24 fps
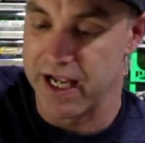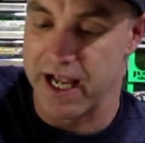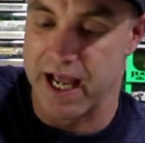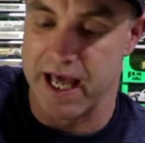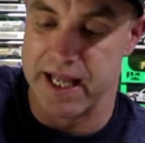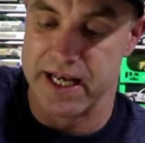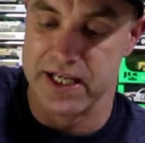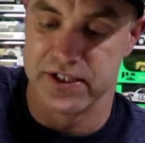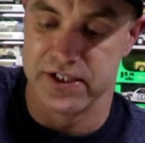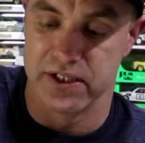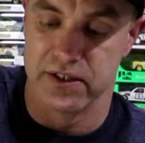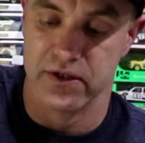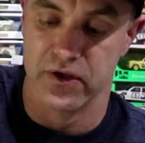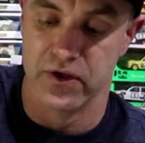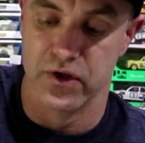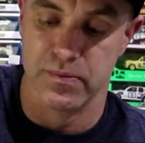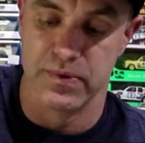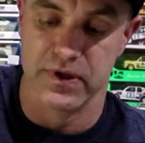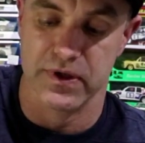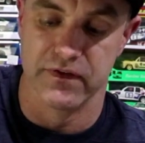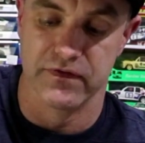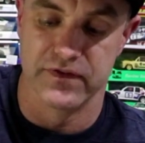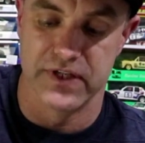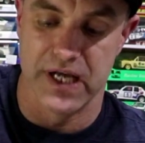And there's a little
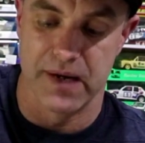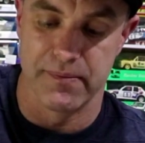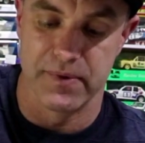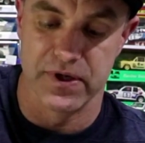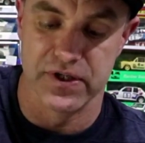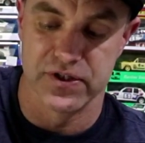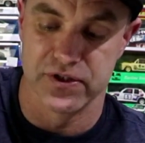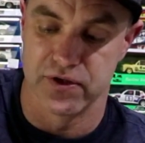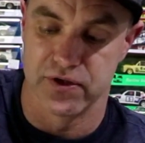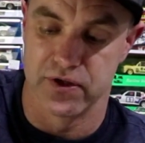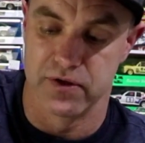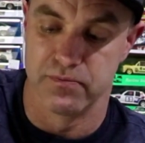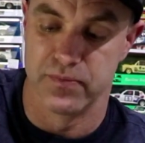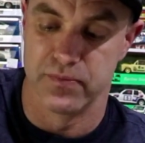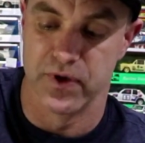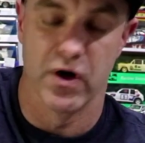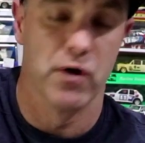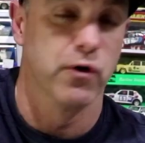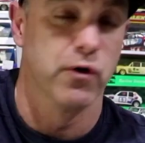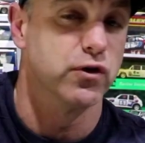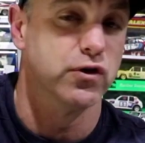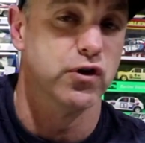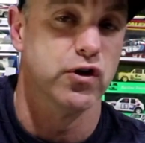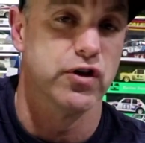bit of damage to it, but
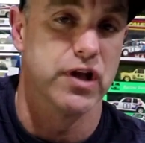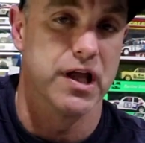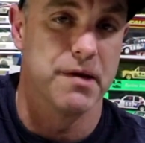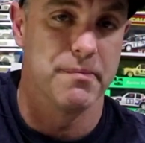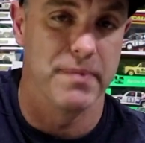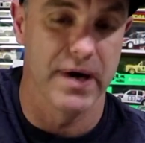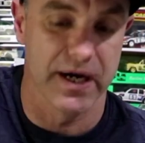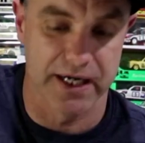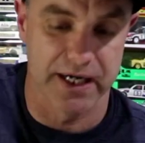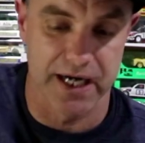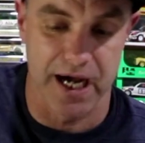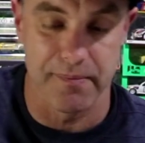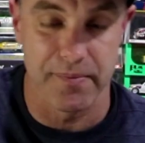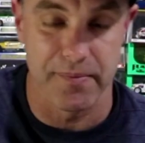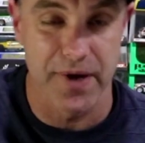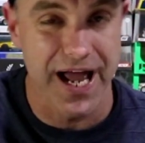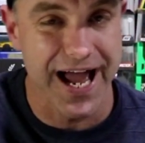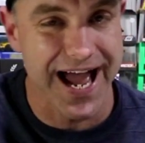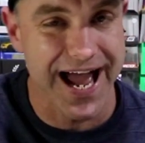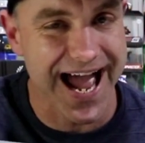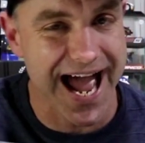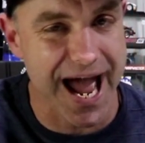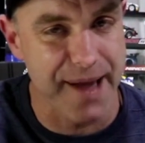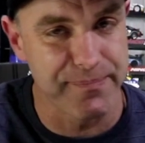I'll glue that back up.
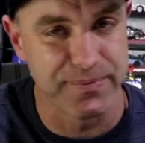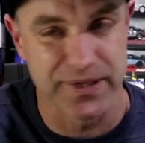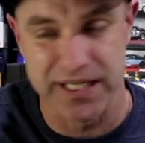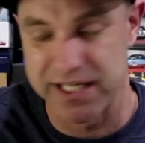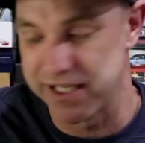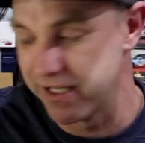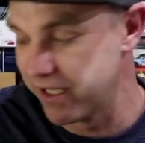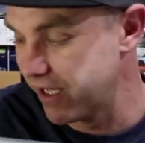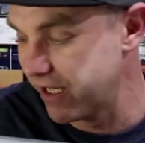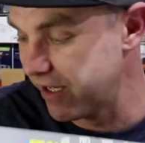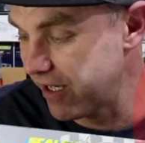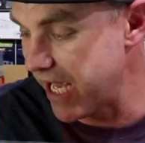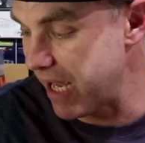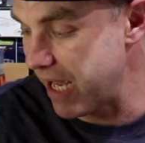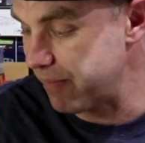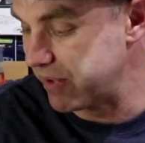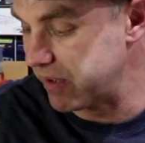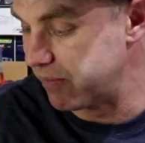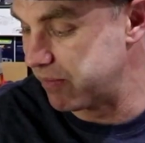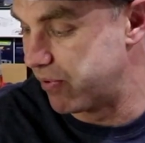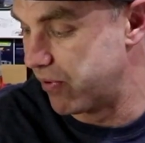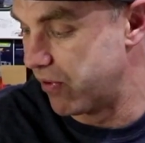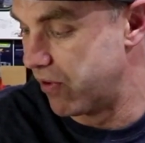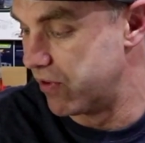Happy
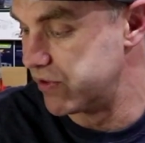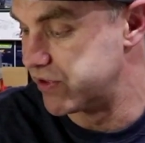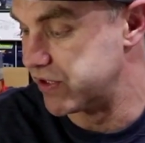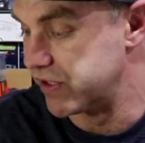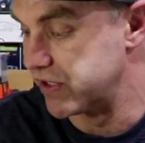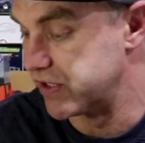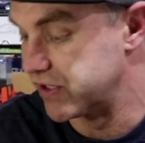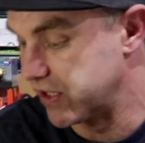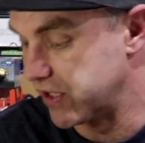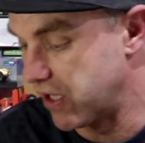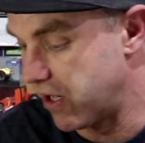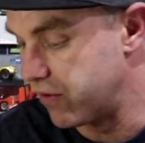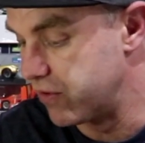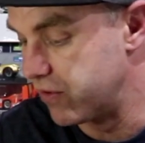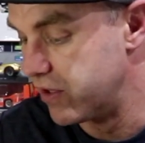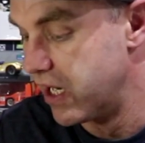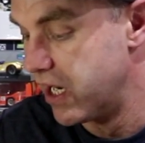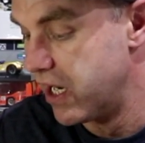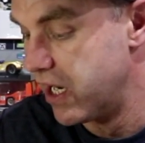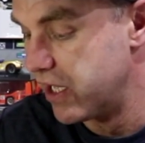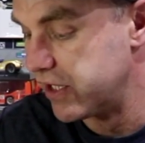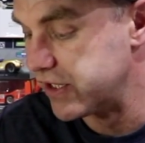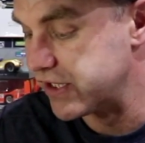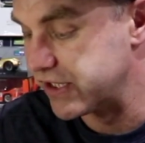purchase. So
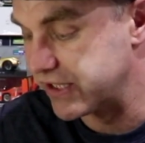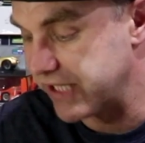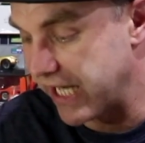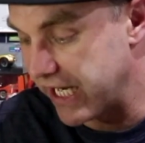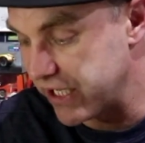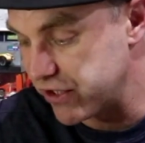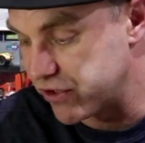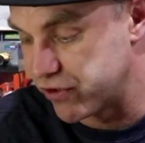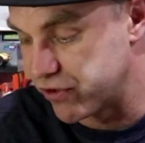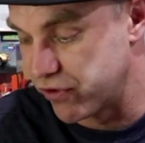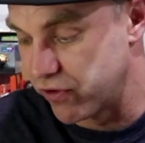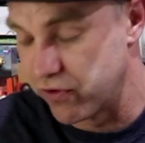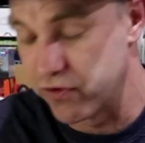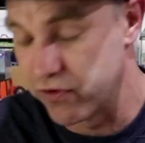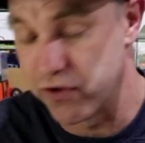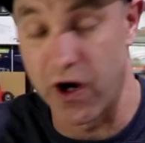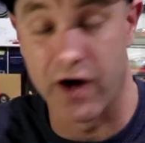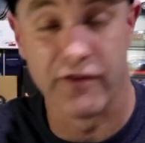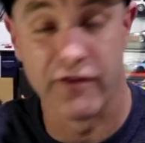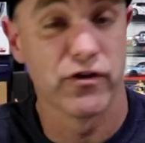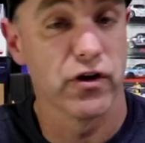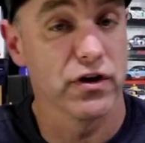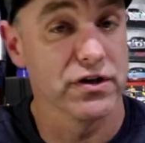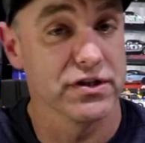stay tuned.
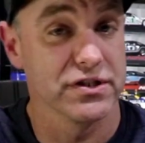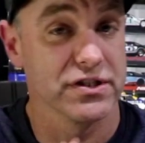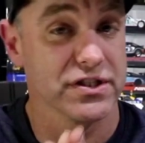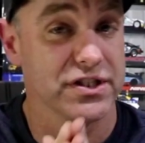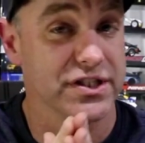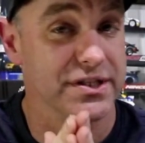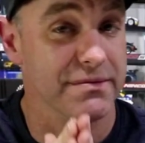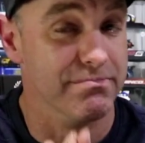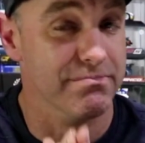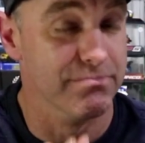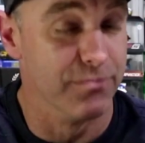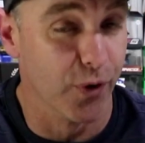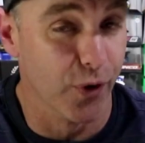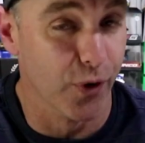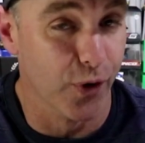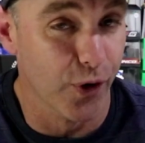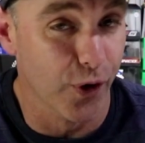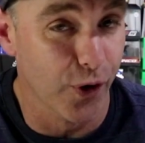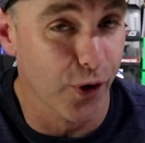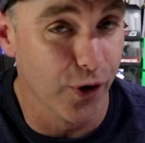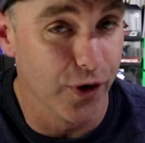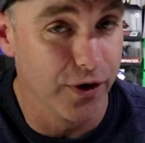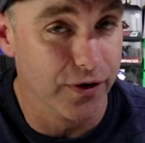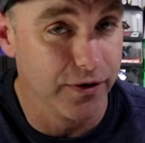I've got some
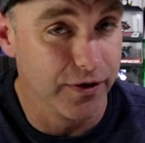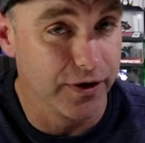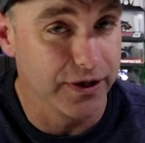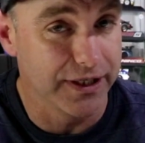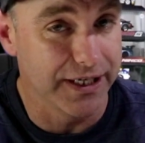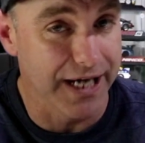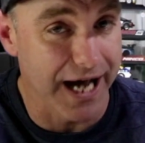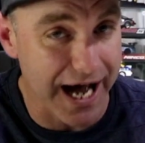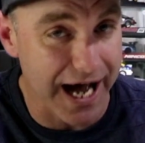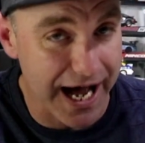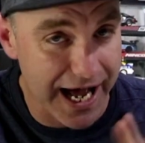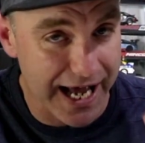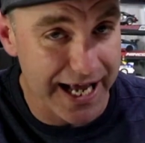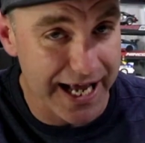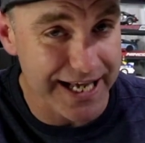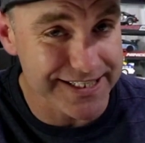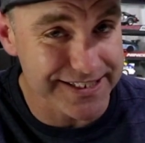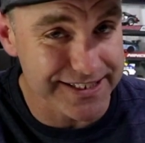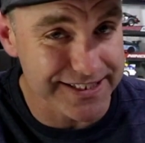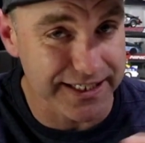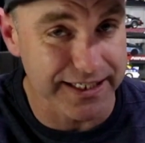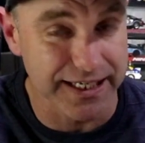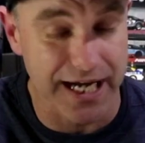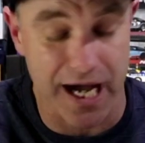more
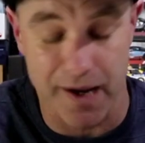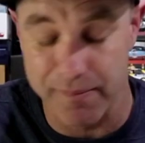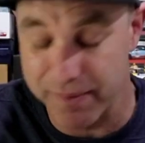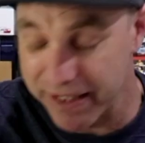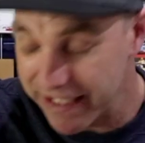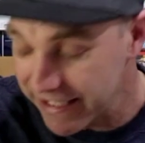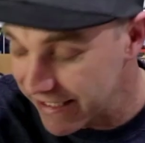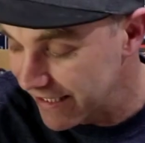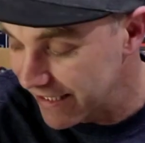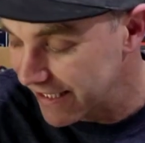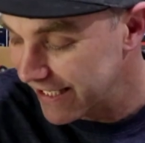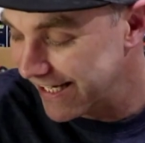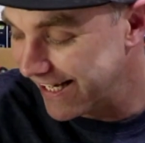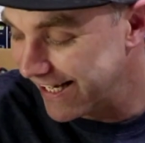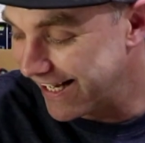cars coming.